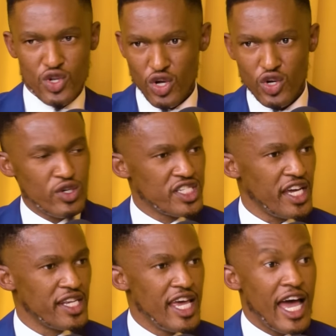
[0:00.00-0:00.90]
not
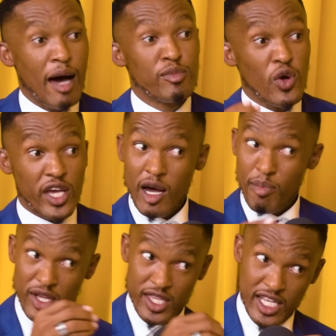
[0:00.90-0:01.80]
contain. Wow. I'm talking
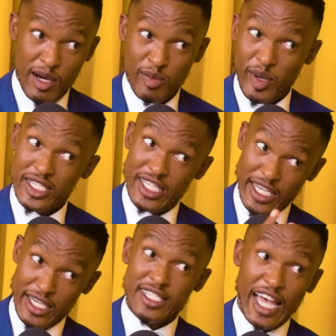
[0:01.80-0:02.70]
about the
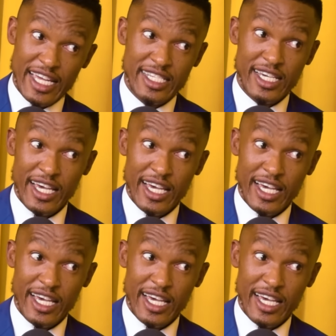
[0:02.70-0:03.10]
Tavabesta site.